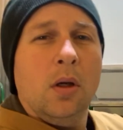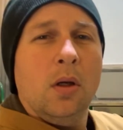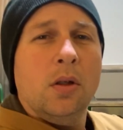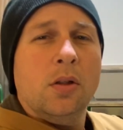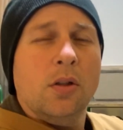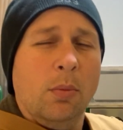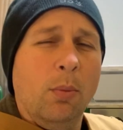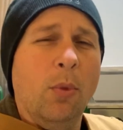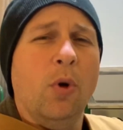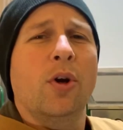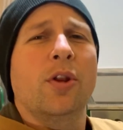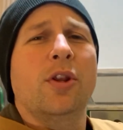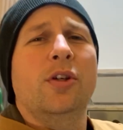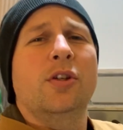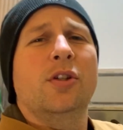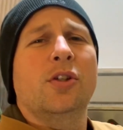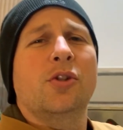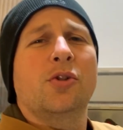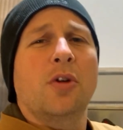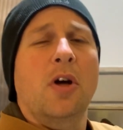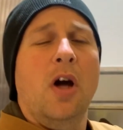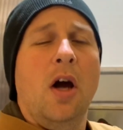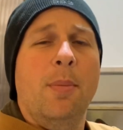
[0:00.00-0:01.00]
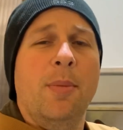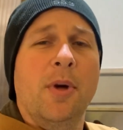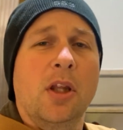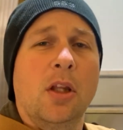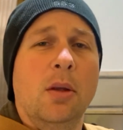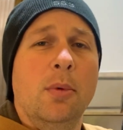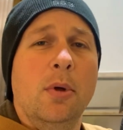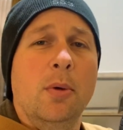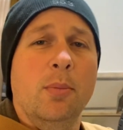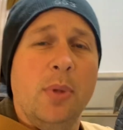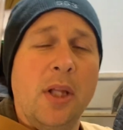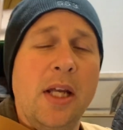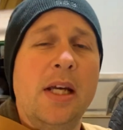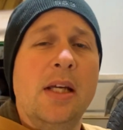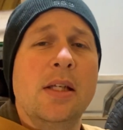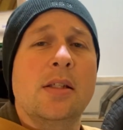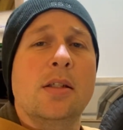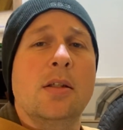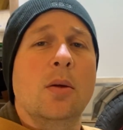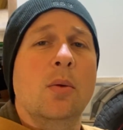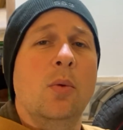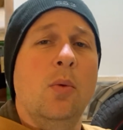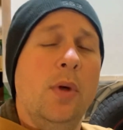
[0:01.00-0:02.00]
So more than just dropping them in
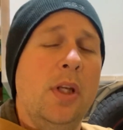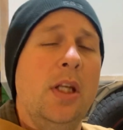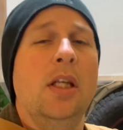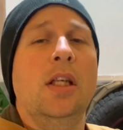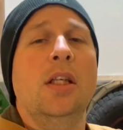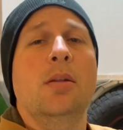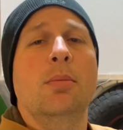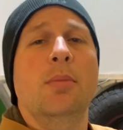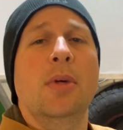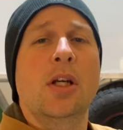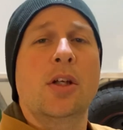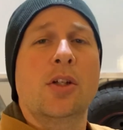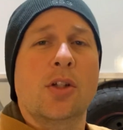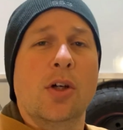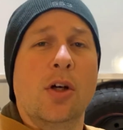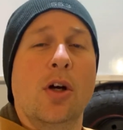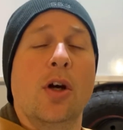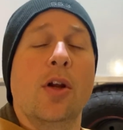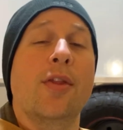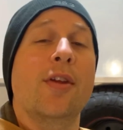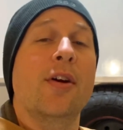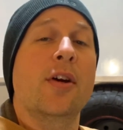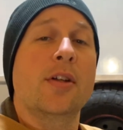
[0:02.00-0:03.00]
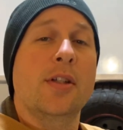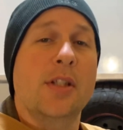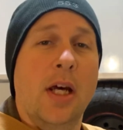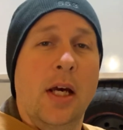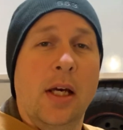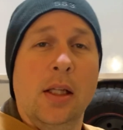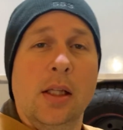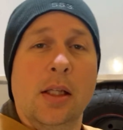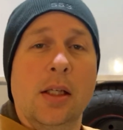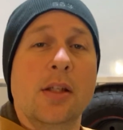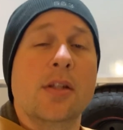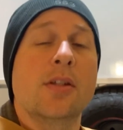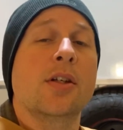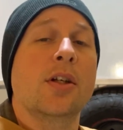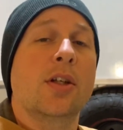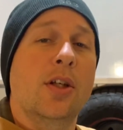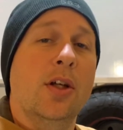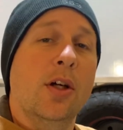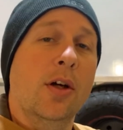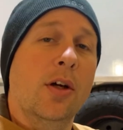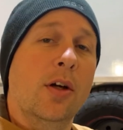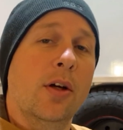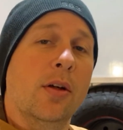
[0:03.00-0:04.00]
place, we need to make sure they're tightly secured.